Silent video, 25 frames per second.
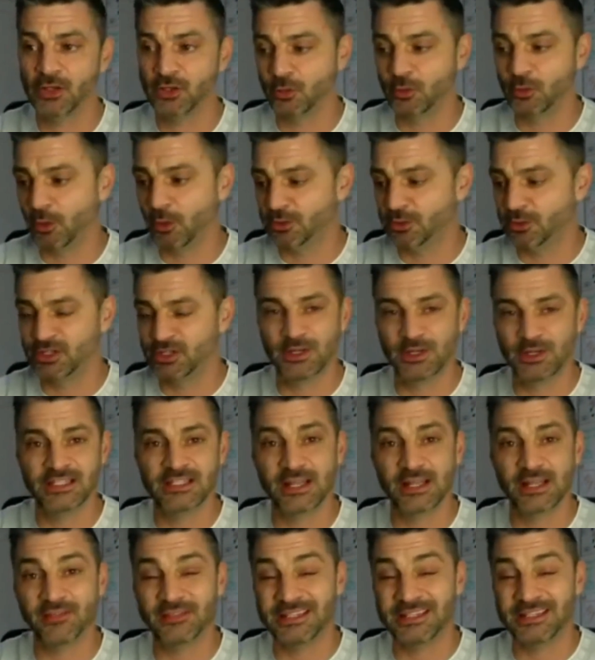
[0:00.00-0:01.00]
you what we
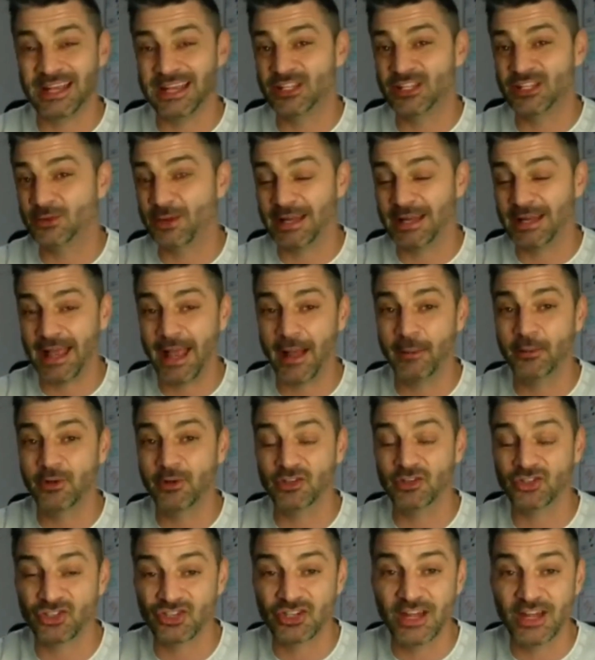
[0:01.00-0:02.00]
27, day 28, I'm
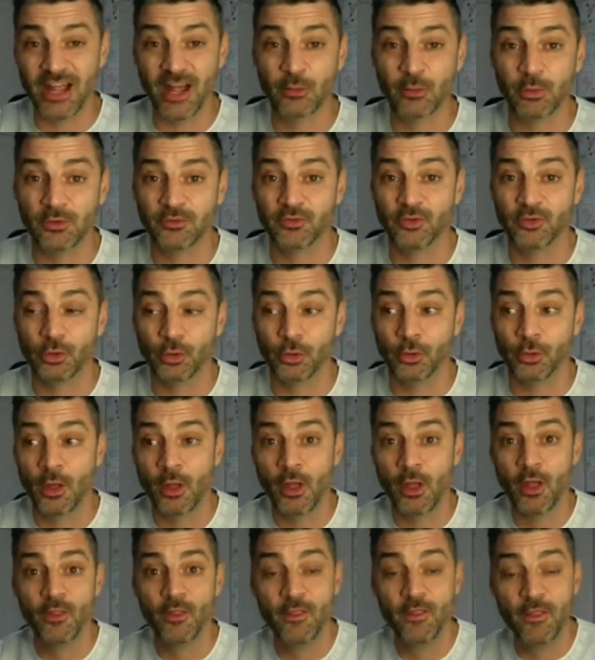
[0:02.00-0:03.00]
going to share with
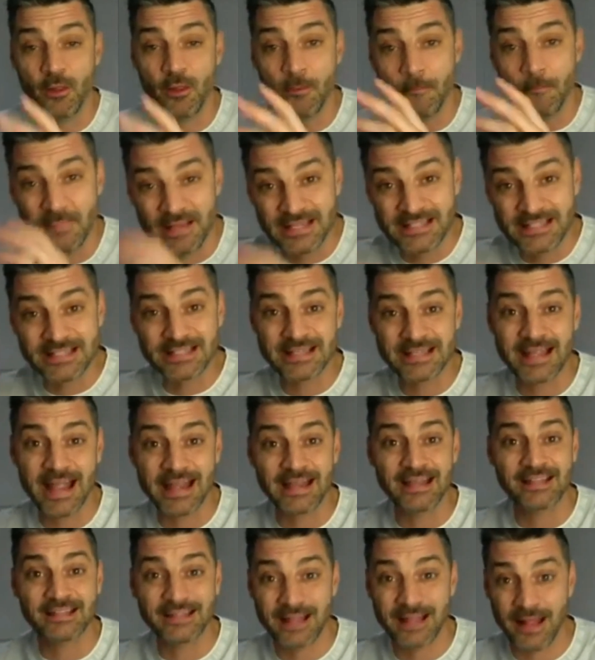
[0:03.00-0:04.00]
you the
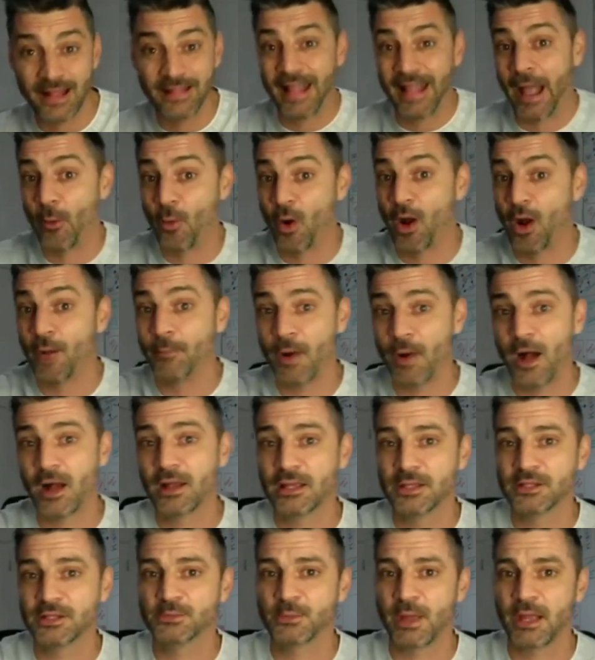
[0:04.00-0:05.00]
mistakes that network
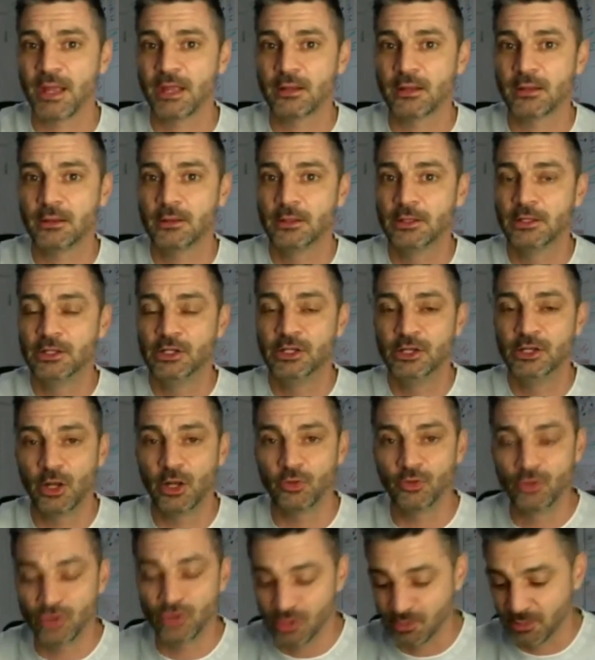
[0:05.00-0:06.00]
marketers make. You
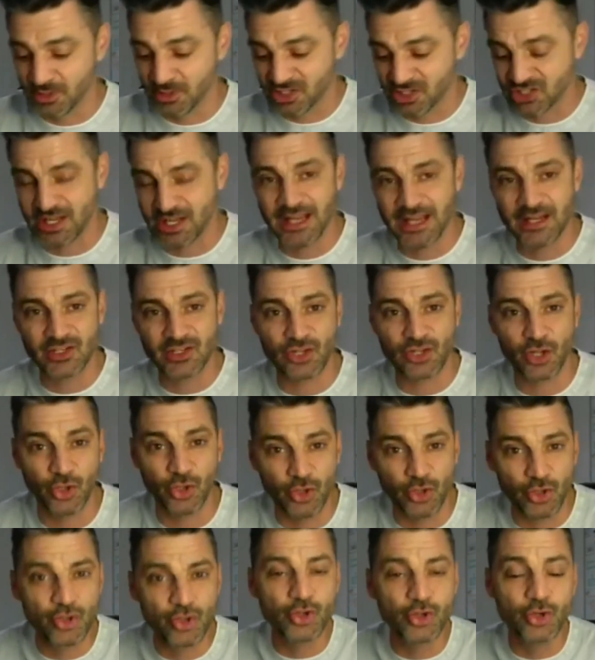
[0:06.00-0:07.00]
know, the mistakes
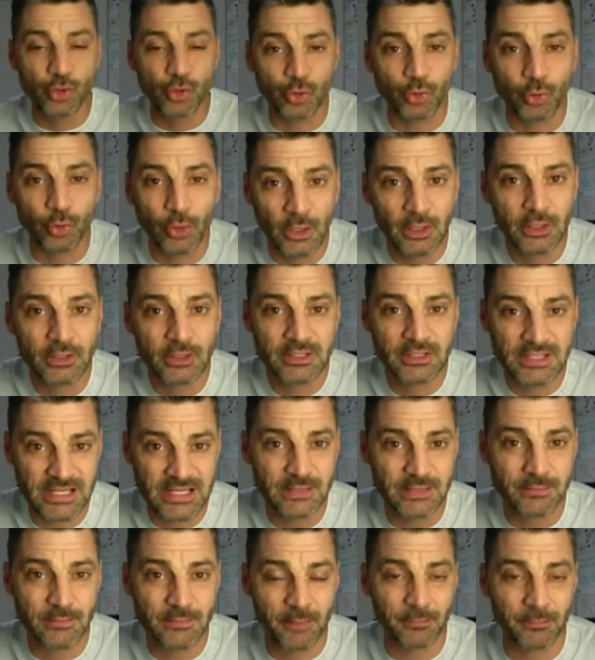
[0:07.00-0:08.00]
that new
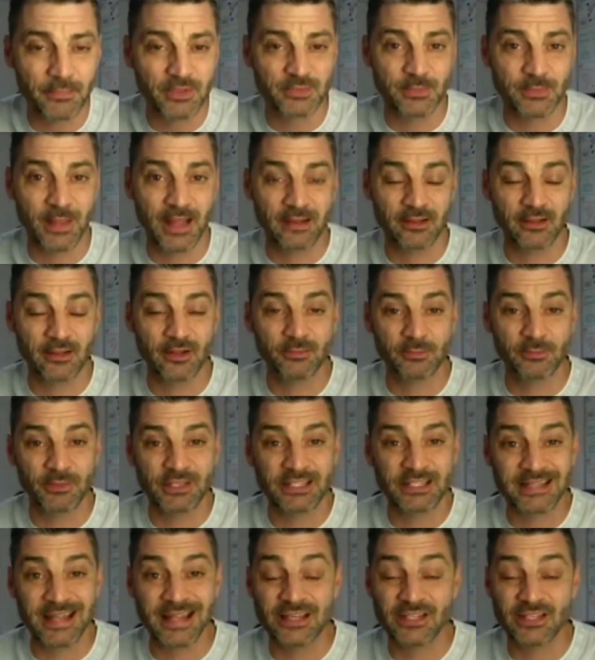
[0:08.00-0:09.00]
team members make, the
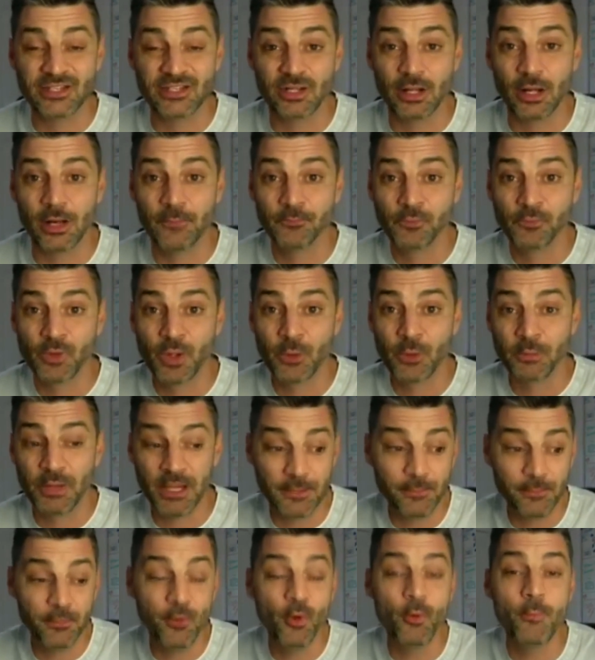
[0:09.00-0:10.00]
mistakes that
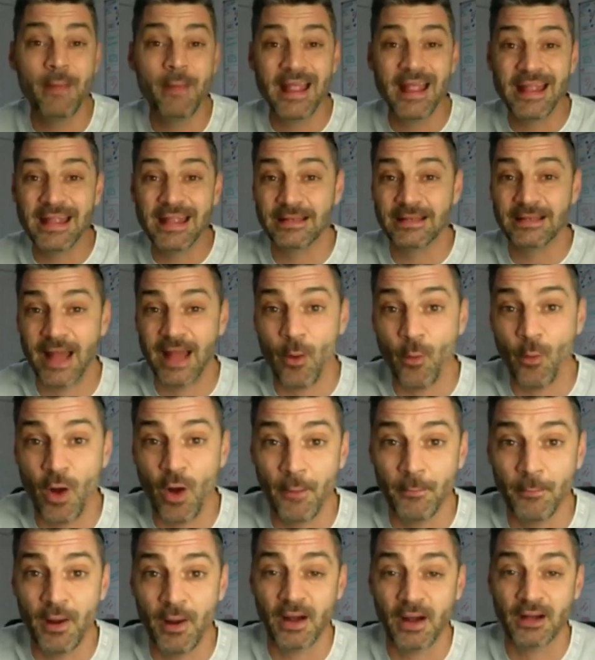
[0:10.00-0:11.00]
people make in
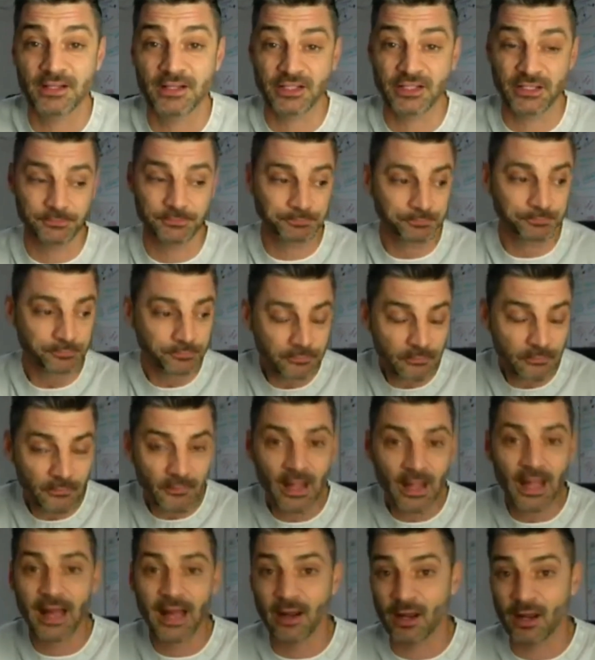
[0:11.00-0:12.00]
network marketing.
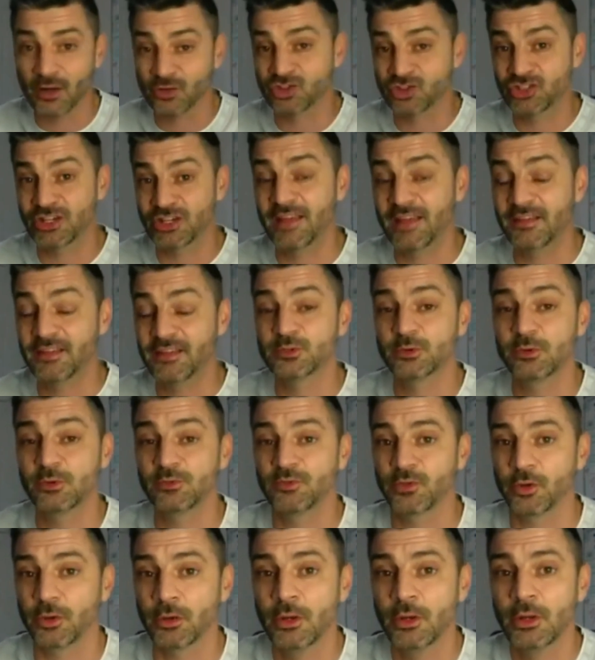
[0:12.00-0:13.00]
And I'll share this
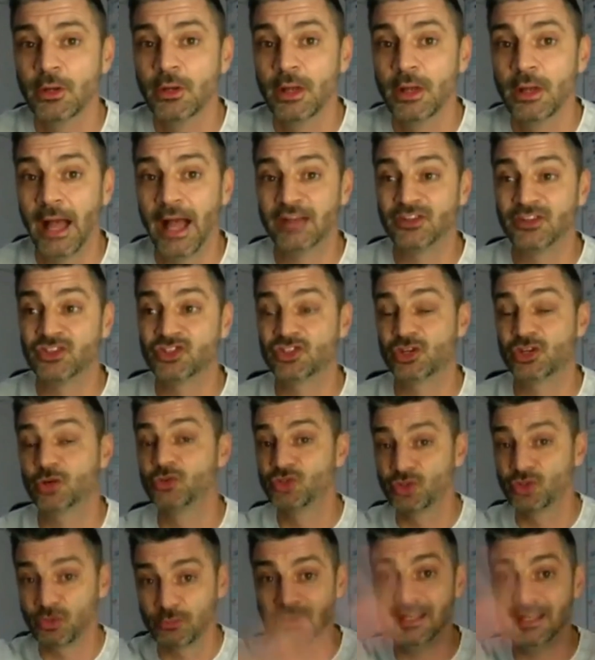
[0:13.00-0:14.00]
with you. And
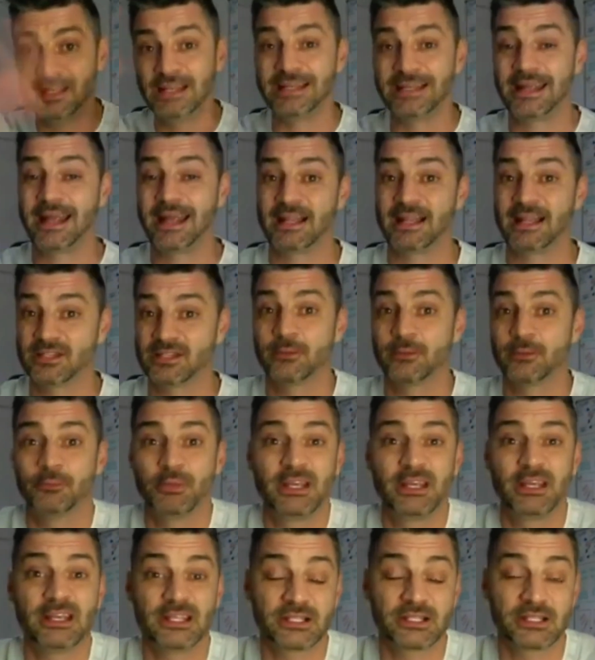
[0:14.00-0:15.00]
social media has the
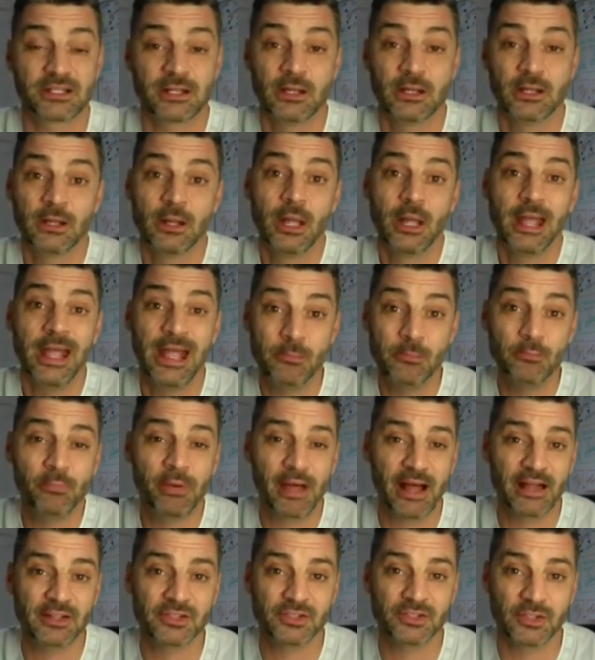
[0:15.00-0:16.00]
biggest
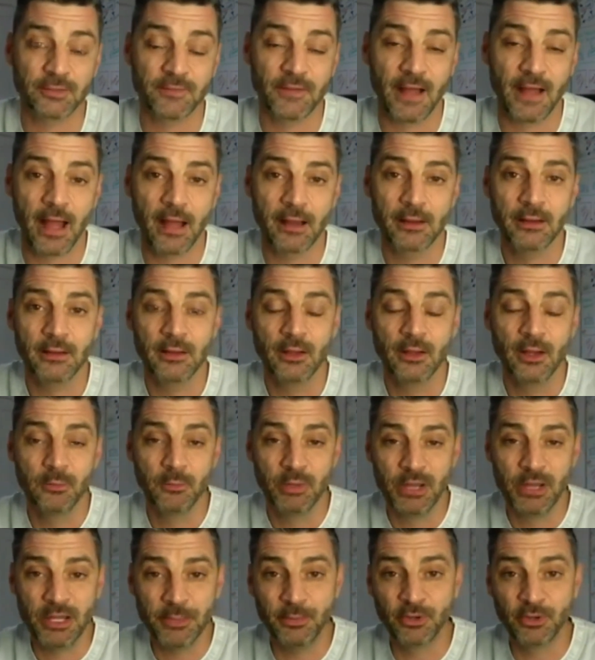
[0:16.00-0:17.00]
impact on that.
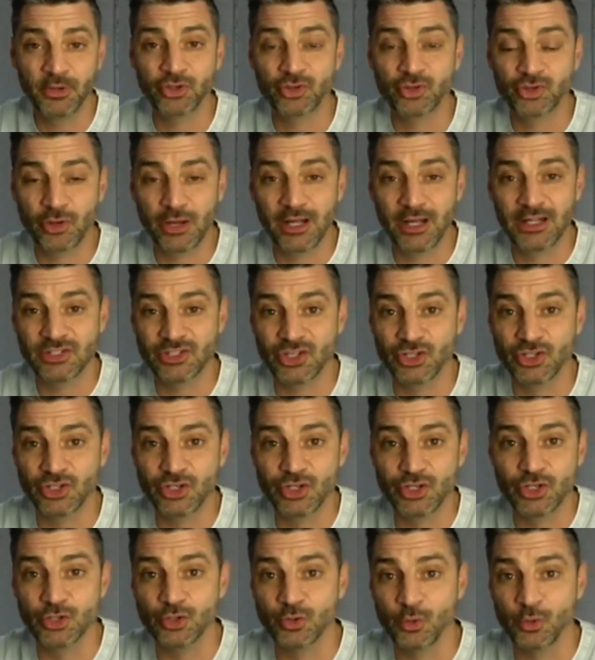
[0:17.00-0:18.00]
People are trying to
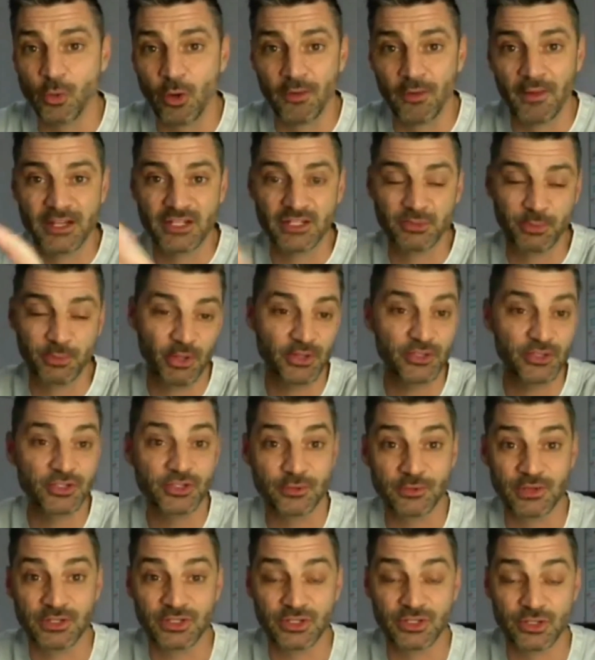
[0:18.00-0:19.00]
do what their
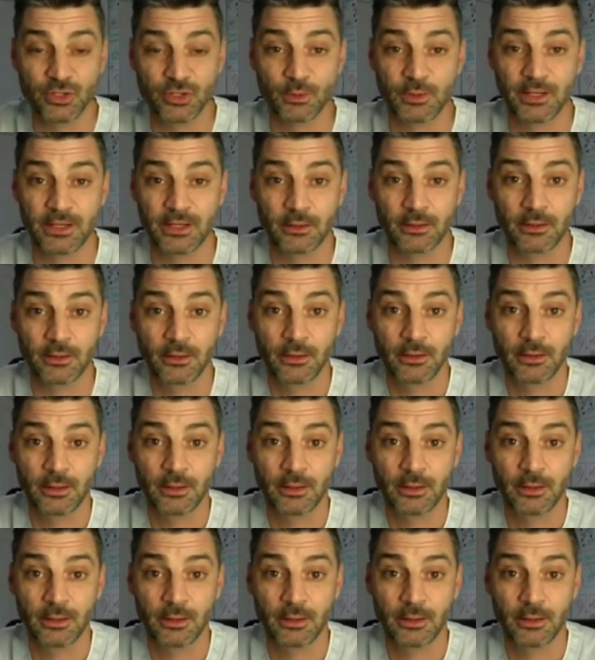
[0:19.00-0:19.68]
sponsor is doing.